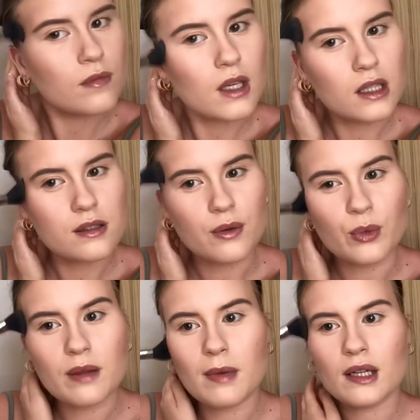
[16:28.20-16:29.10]
So with
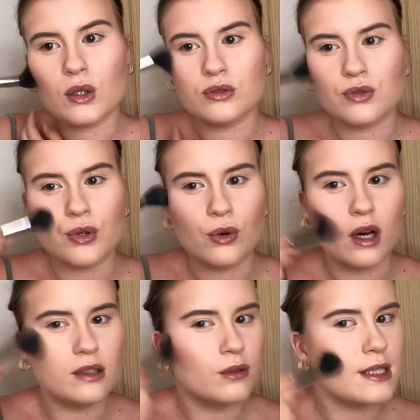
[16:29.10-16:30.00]
my contour, I
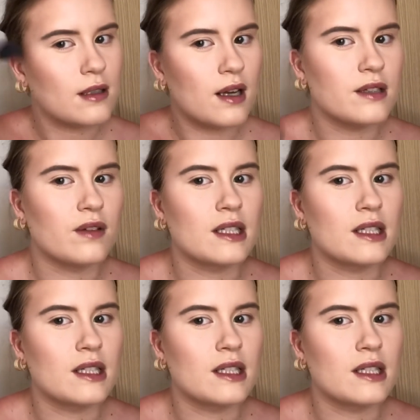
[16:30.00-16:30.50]
always kind of like